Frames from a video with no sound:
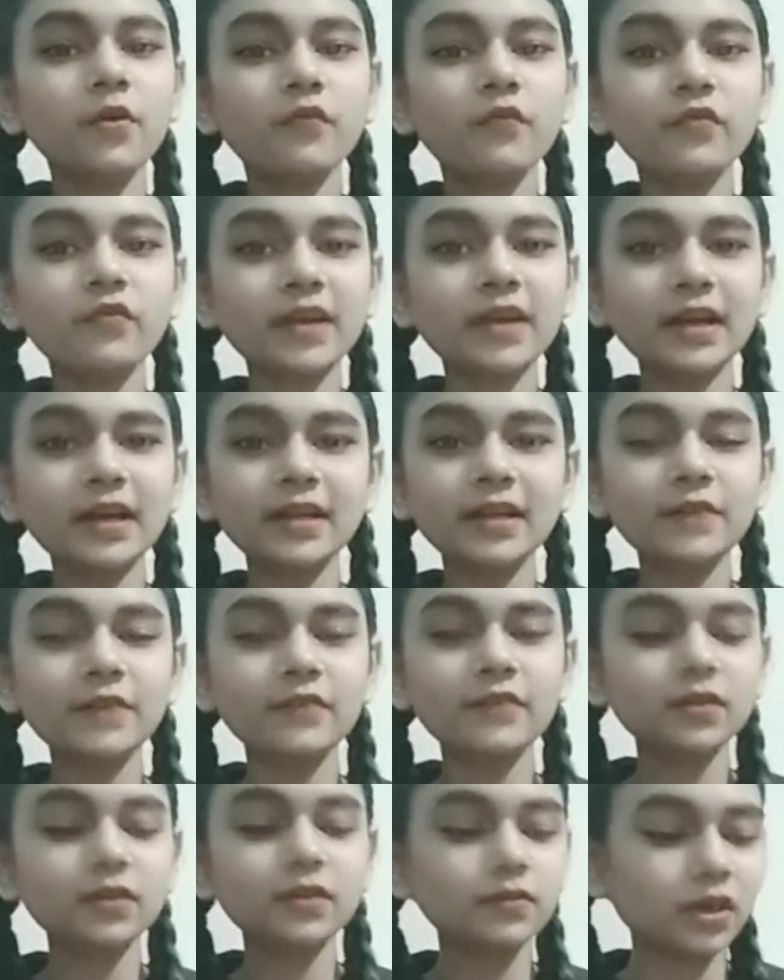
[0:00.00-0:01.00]
we
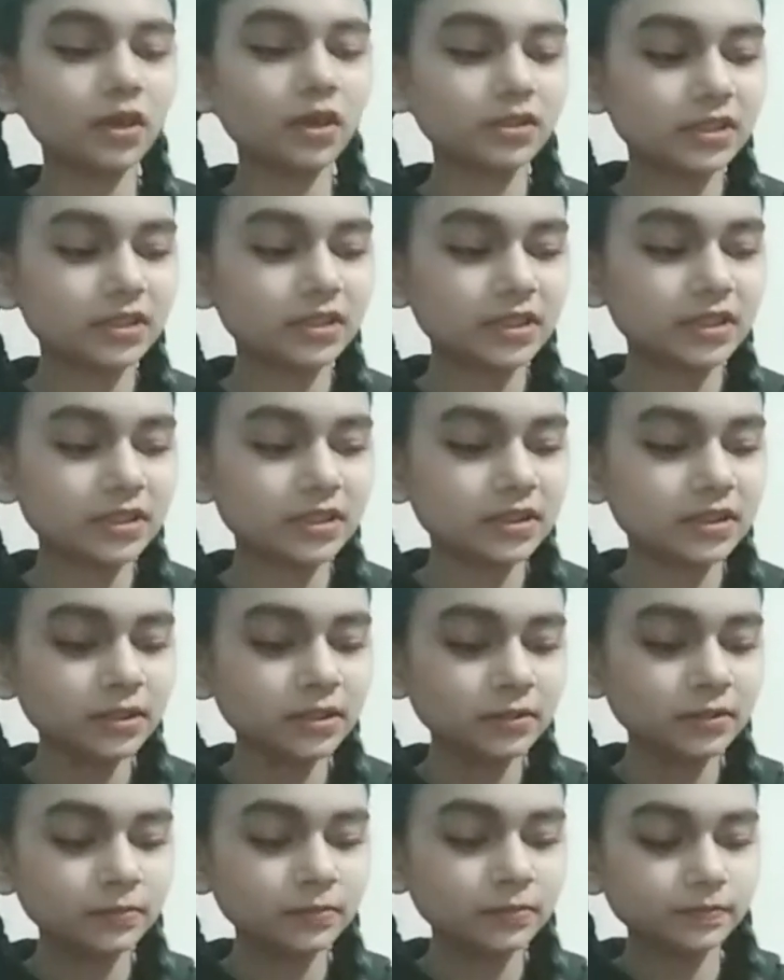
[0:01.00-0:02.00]
color with
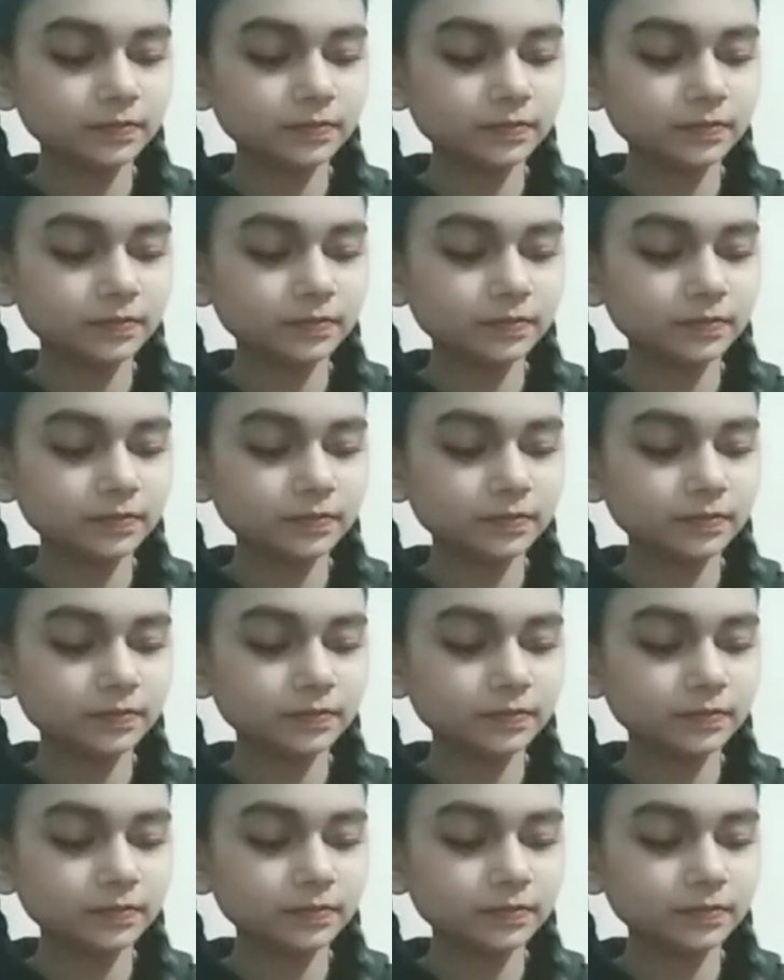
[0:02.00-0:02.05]
watercolor,